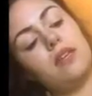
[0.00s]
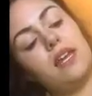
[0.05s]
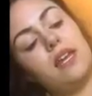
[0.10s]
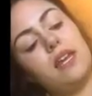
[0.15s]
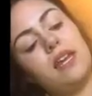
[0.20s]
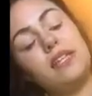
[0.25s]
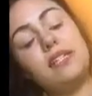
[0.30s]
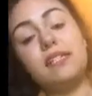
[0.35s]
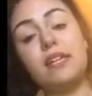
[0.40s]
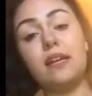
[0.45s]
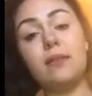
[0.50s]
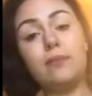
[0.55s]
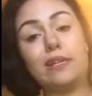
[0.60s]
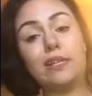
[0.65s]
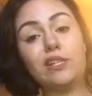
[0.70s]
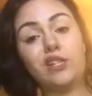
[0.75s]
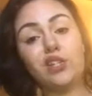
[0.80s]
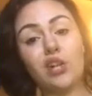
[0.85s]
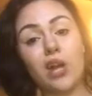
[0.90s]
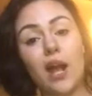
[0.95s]
His name
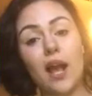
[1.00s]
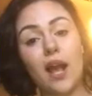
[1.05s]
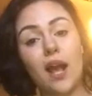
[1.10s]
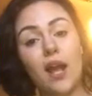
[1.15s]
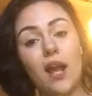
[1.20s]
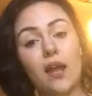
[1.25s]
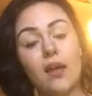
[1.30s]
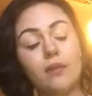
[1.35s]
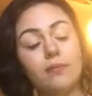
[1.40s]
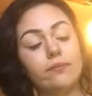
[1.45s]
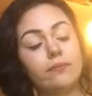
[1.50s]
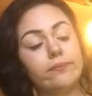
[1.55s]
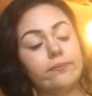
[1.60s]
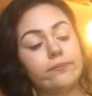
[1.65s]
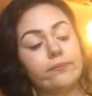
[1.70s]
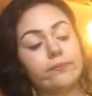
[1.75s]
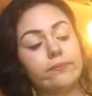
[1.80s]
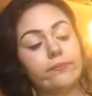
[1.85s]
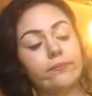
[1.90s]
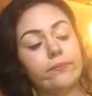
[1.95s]
is Draka.
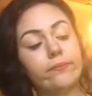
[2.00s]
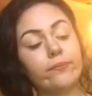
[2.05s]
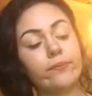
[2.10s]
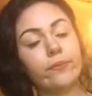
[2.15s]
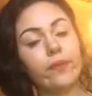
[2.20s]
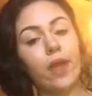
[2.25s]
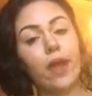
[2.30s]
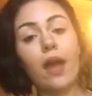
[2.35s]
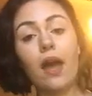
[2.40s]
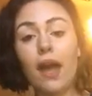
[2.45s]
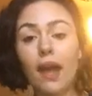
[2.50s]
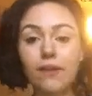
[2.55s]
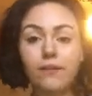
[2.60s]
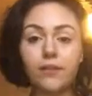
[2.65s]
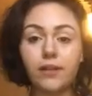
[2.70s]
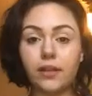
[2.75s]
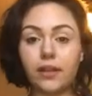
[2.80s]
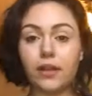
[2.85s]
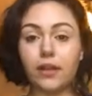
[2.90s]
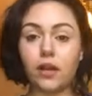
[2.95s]
I
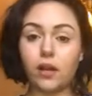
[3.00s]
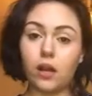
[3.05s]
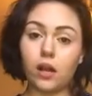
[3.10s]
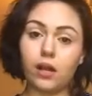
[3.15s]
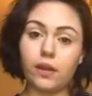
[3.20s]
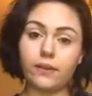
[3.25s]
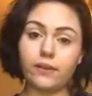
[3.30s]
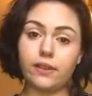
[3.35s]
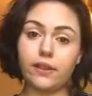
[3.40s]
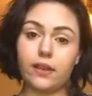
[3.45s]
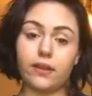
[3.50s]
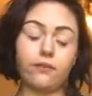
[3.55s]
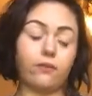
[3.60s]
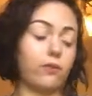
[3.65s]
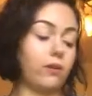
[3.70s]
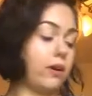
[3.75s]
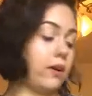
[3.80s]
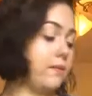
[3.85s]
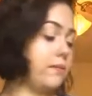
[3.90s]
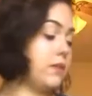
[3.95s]
feel like I've got everything for him.